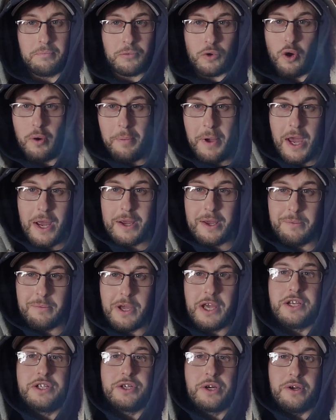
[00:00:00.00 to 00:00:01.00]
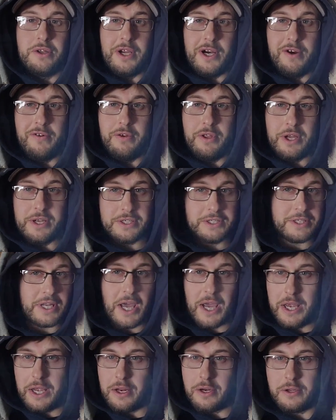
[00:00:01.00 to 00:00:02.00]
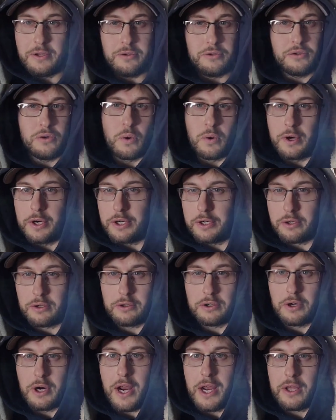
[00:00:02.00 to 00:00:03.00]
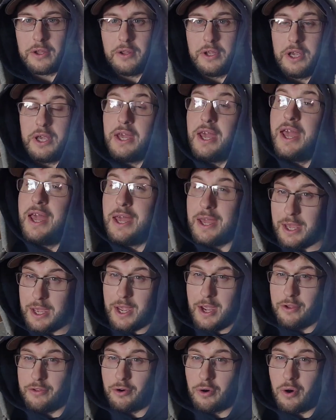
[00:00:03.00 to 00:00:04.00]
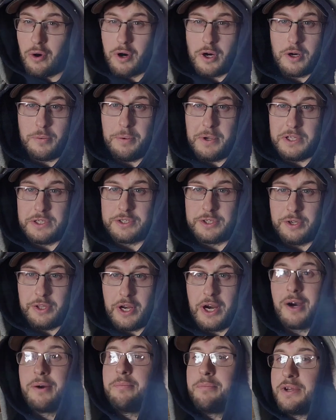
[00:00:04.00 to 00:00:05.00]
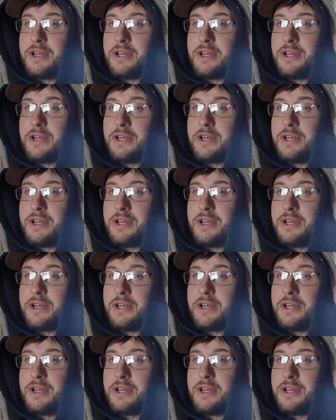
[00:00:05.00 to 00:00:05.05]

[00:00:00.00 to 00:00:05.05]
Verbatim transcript: go back and make sure that everything is tight, torqued correctly, and the cotter pins are there.